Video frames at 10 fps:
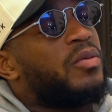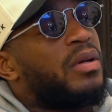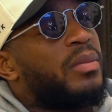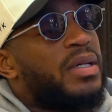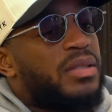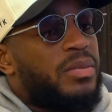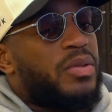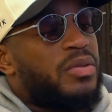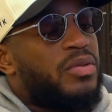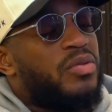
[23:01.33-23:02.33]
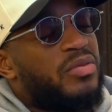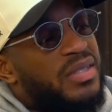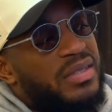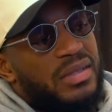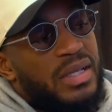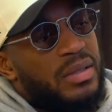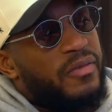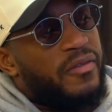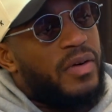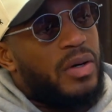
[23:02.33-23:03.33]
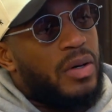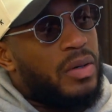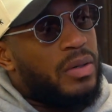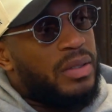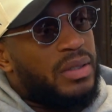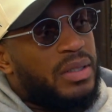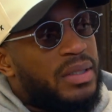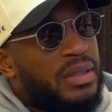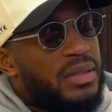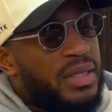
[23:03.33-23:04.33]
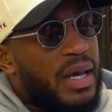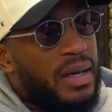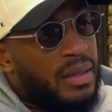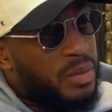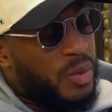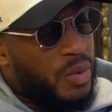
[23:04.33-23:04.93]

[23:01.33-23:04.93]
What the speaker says: what am I supposed to do? Just let them fall and then tag them,